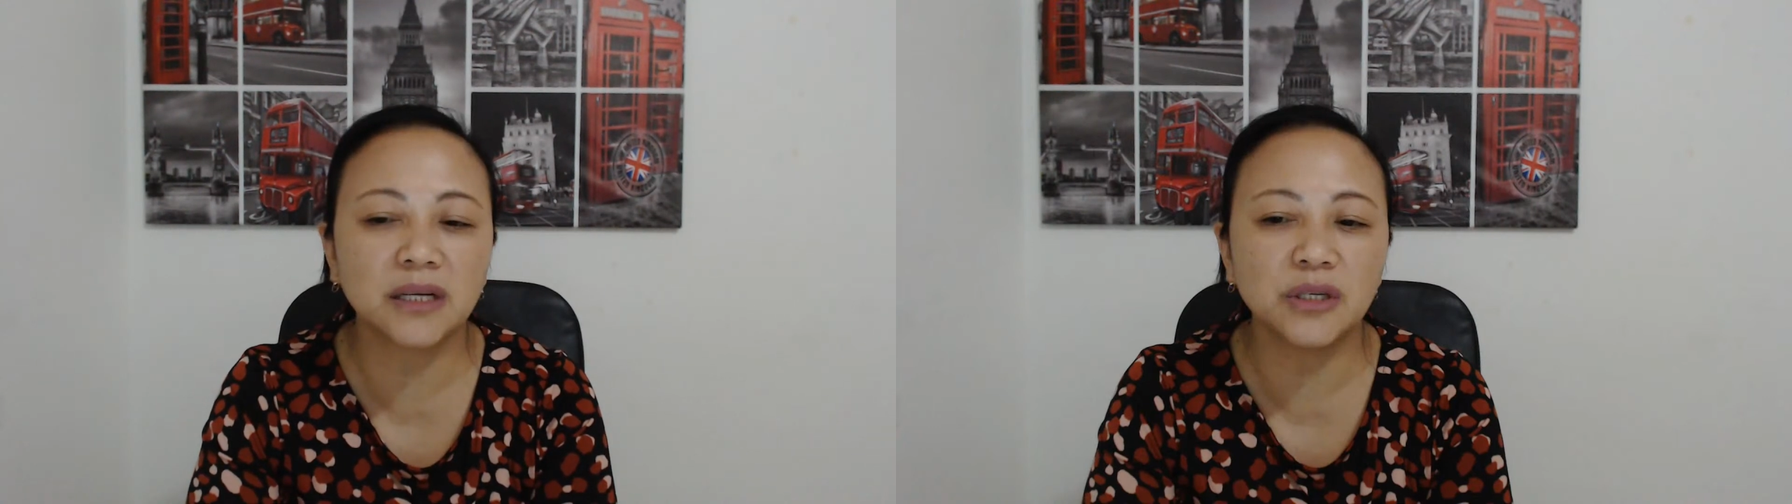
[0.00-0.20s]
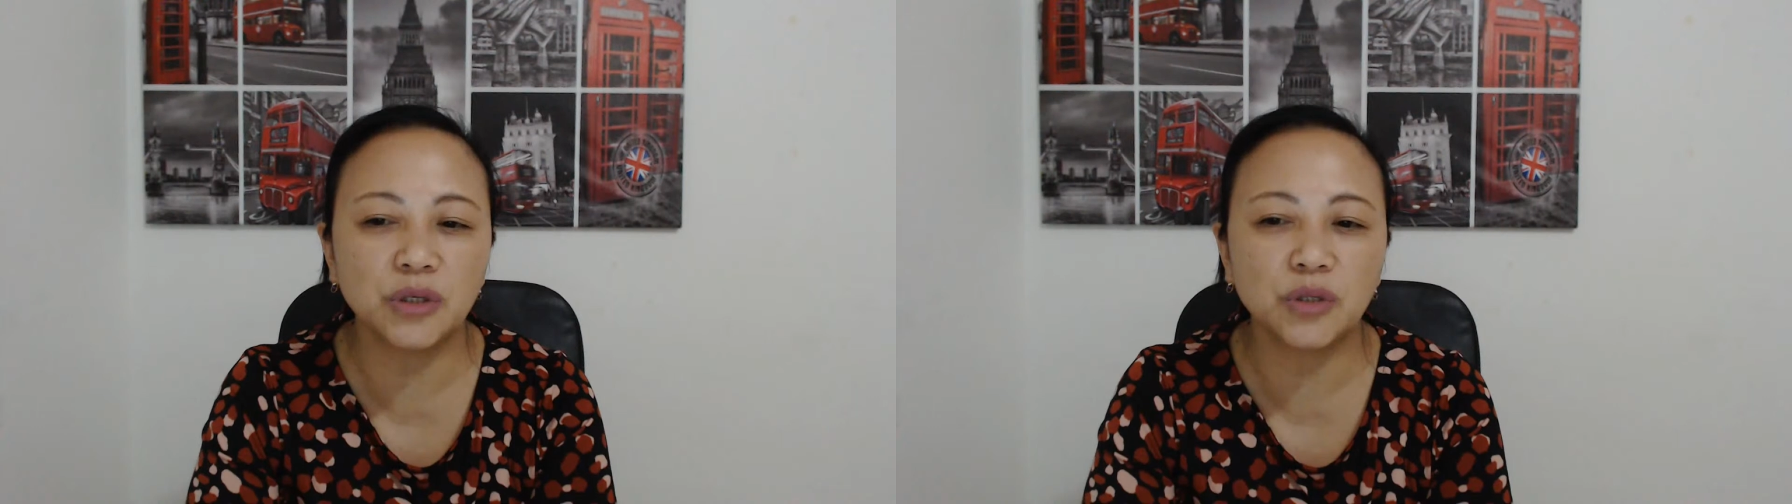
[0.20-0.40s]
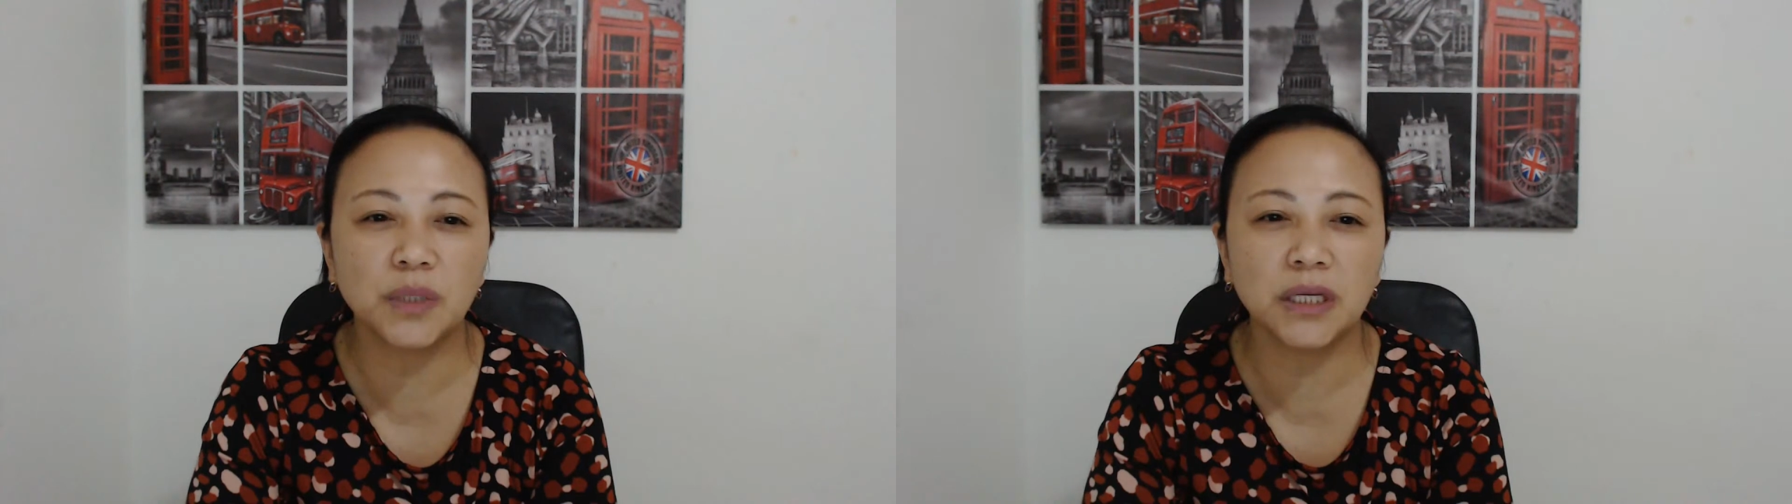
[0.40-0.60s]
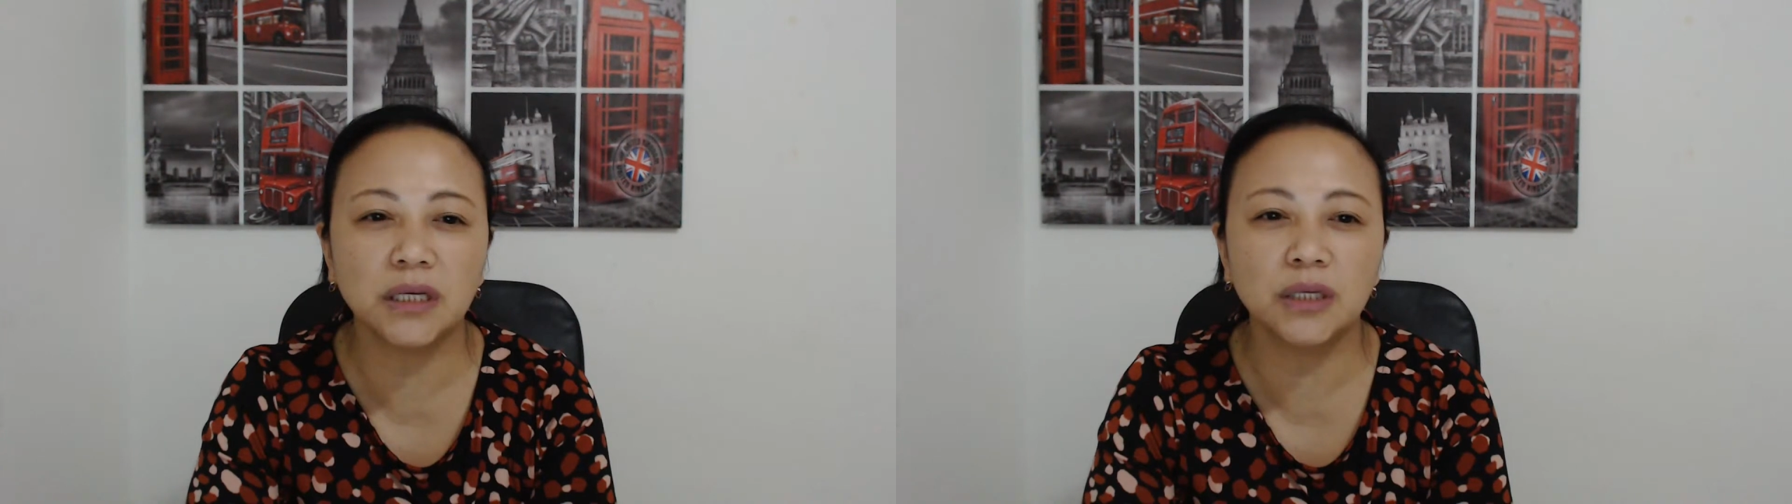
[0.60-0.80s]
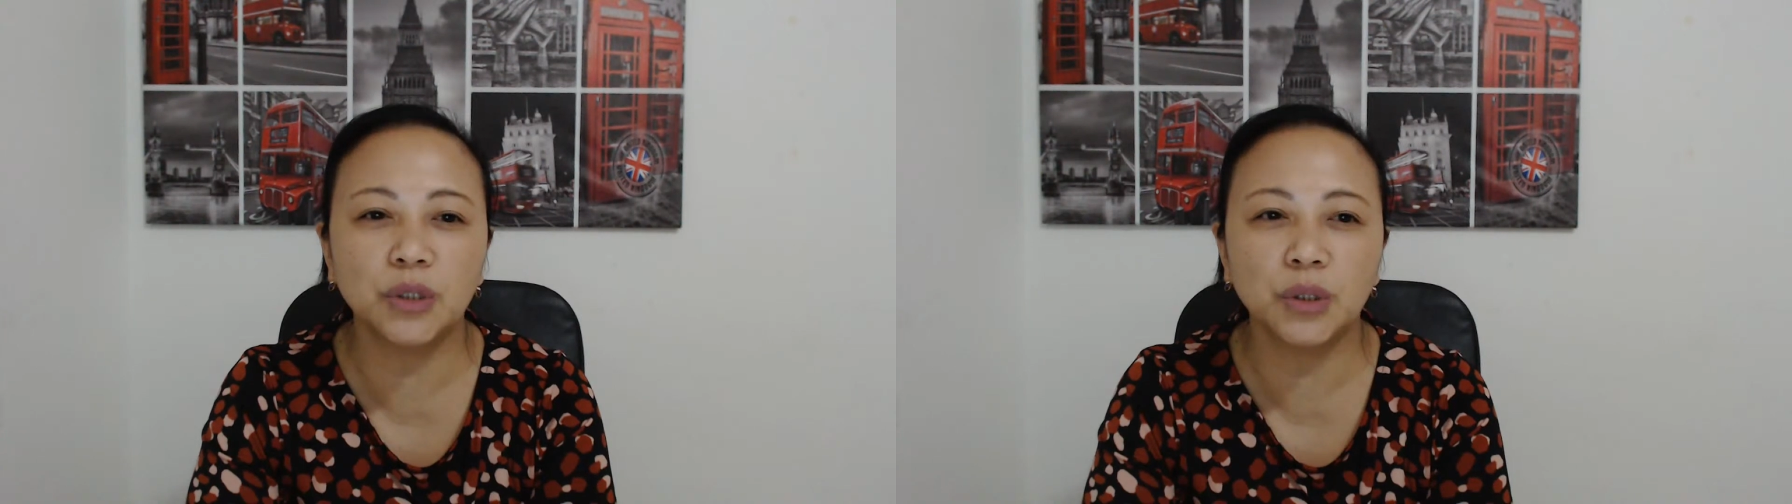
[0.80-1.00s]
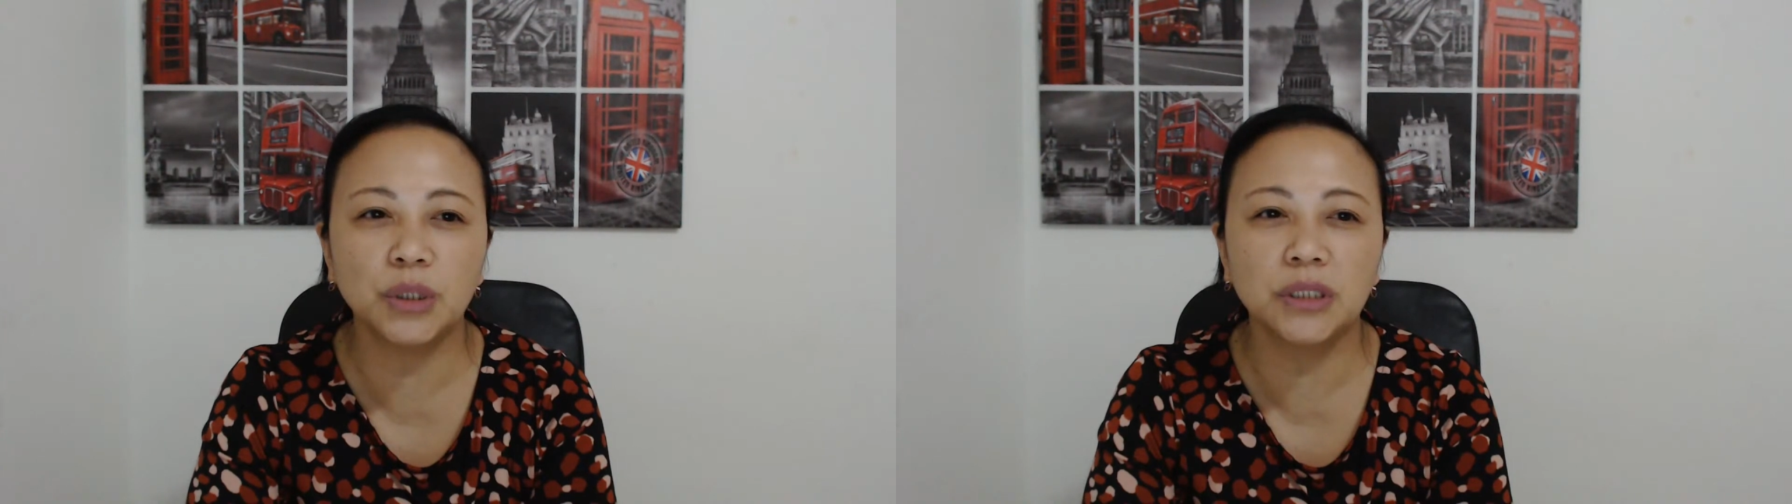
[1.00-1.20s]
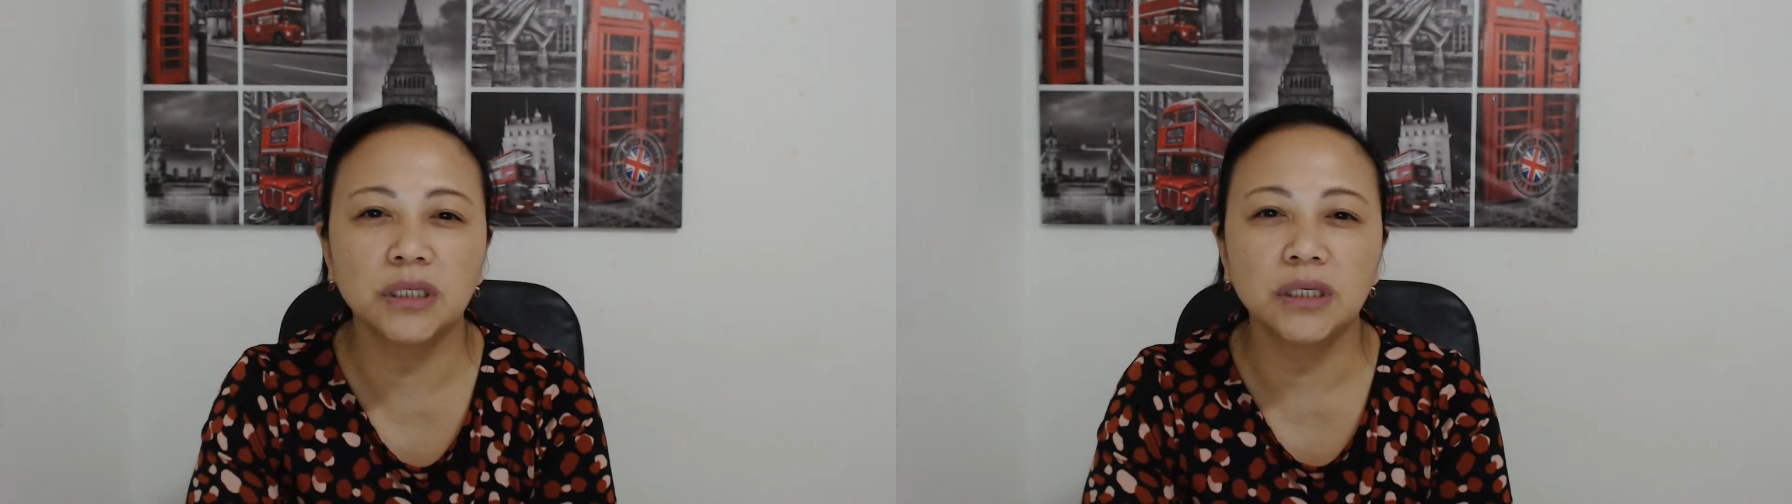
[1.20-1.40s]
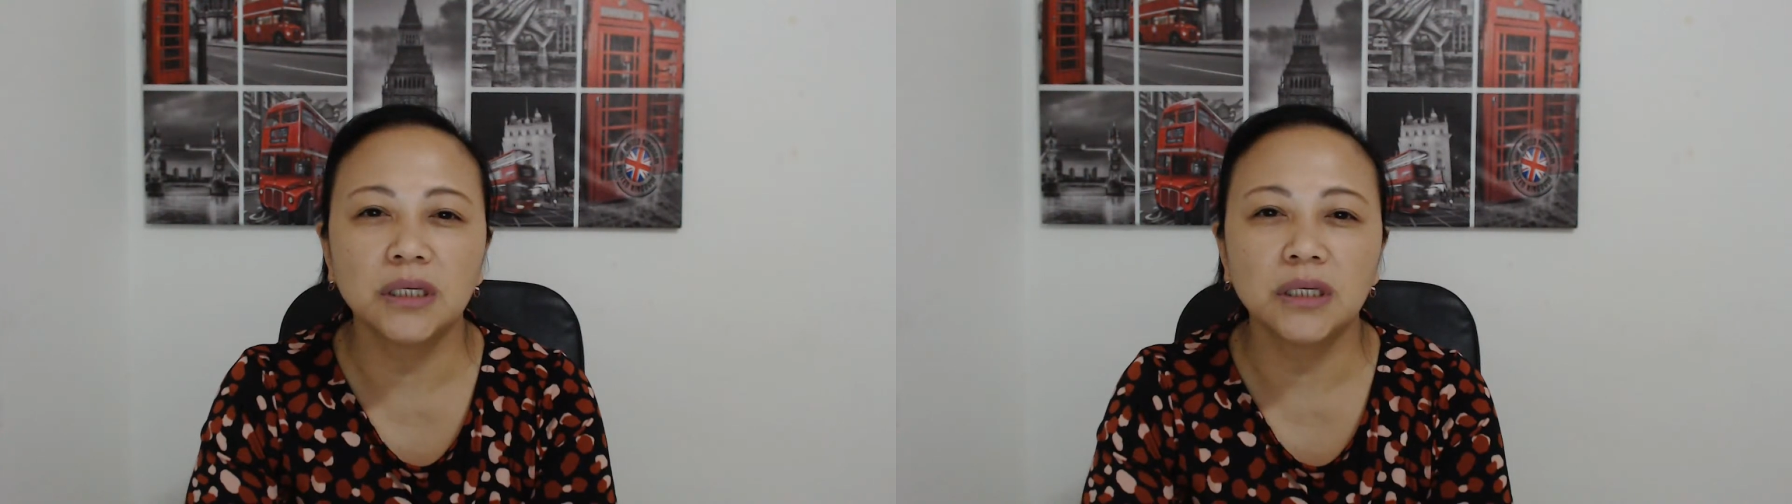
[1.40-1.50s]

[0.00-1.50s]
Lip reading: are usually good